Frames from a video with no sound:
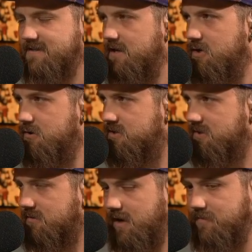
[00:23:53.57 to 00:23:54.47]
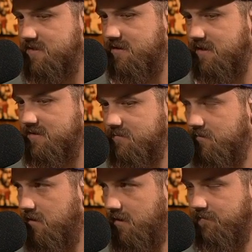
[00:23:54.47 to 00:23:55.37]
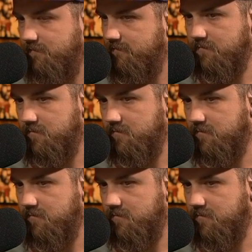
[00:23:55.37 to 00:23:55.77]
that's not a huge discrepancy. That's of